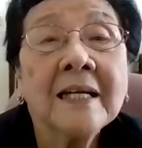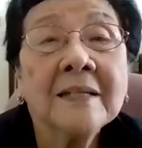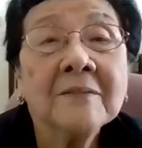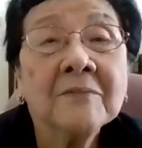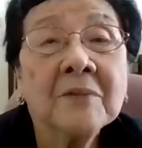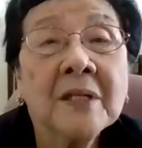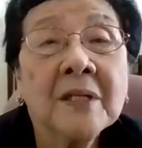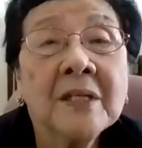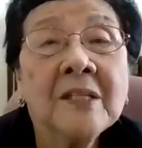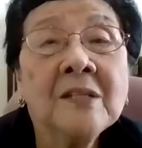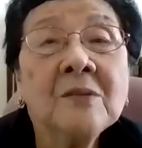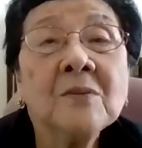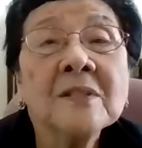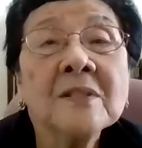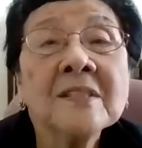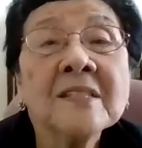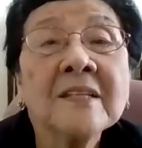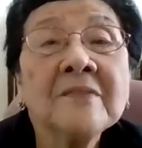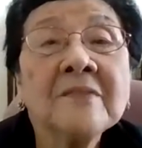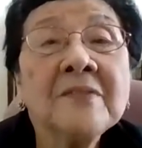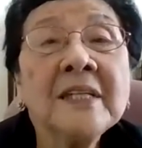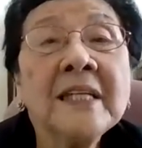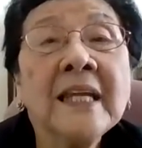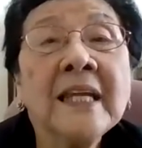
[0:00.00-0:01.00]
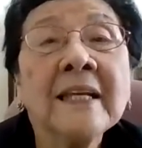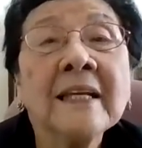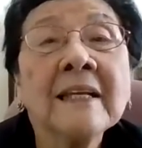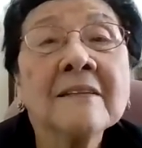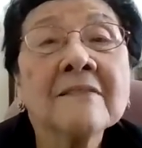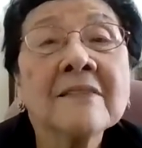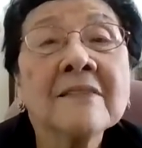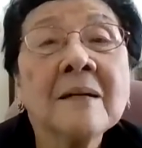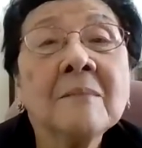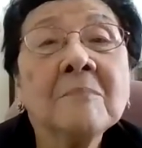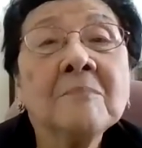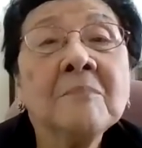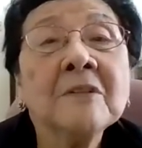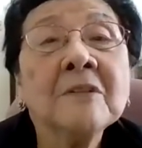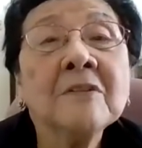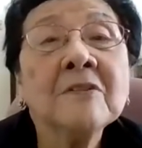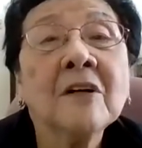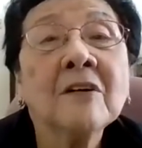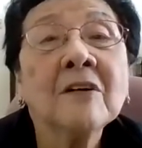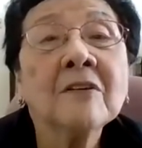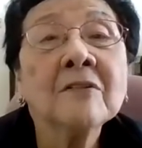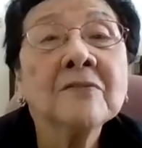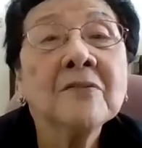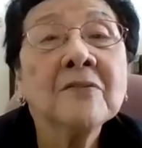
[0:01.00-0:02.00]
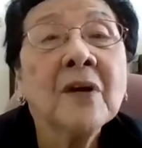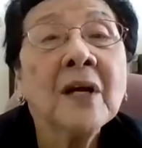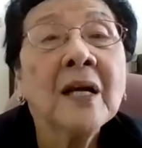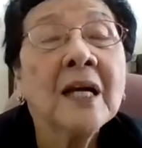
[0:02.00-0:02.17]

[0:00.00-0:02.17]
he was giving an example of,